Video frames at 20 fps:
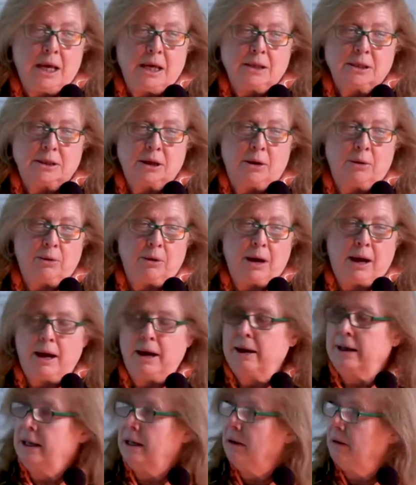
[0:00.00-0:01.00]
so uh,
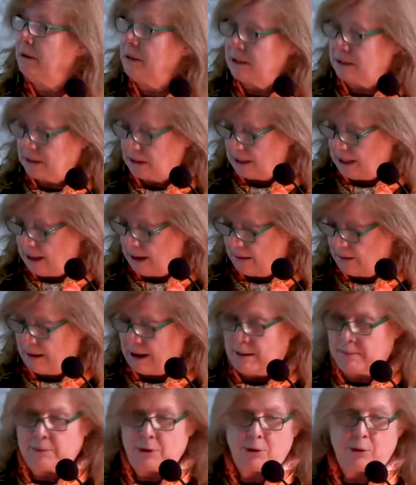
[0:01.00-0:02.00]
here is
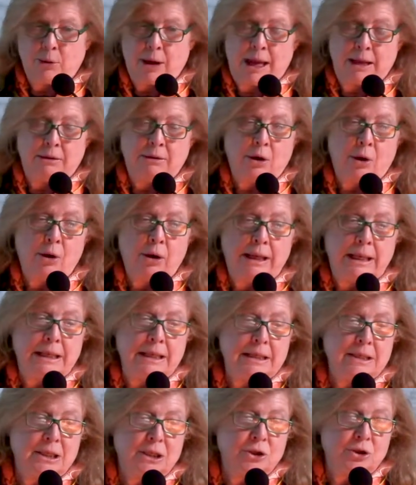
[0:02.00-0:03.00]
Carême who had in
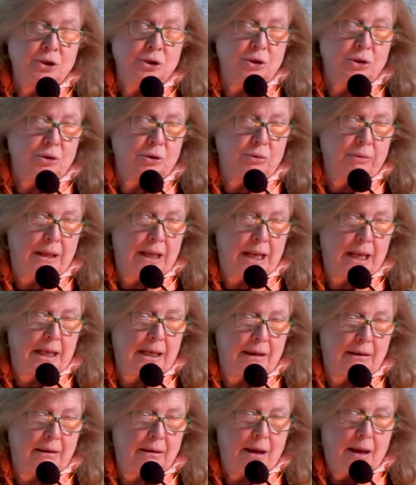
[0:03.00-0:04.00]
addition to
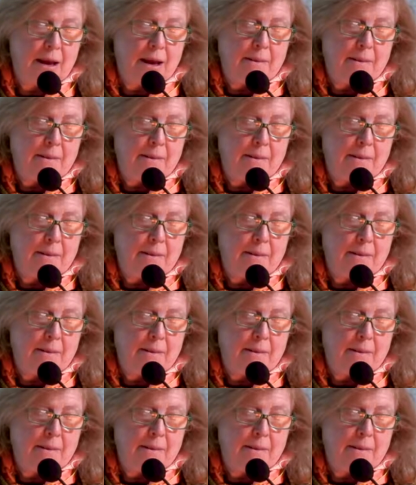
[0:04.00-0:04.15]
creating